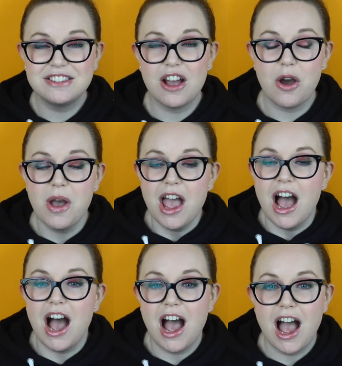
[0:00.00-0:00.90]
So
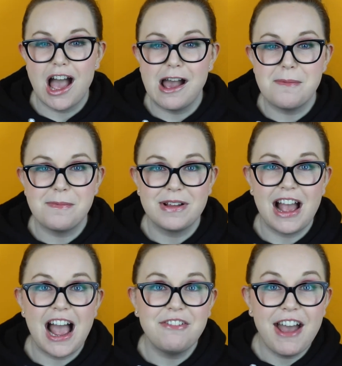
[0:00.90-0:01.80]

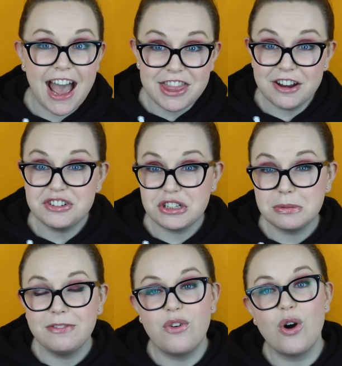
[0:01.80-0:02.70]
I've had their juice
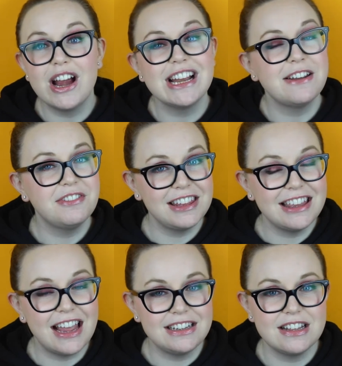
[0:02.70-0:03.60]
before and I really
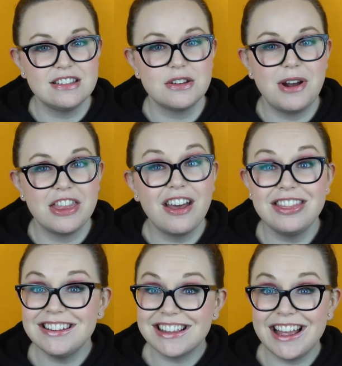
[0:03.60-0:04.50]
liked it, so I
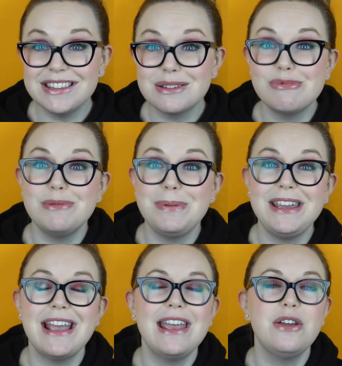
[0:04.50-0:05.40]
thought this cleanse would
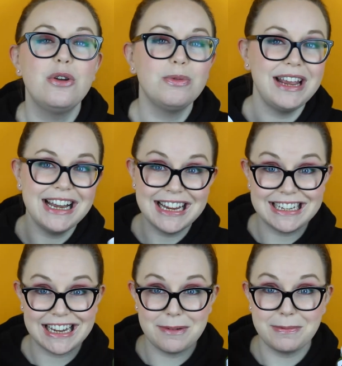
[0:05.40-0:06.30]
be a great
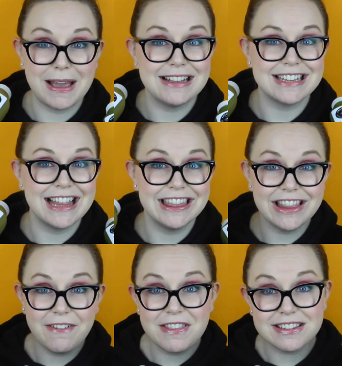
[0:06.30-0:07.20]
idea because I
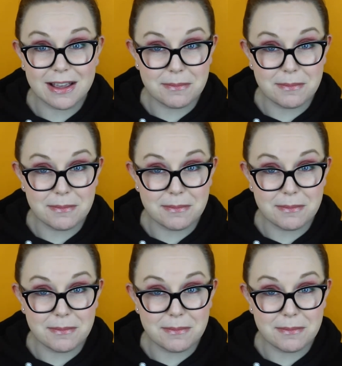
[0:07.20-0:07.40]
love this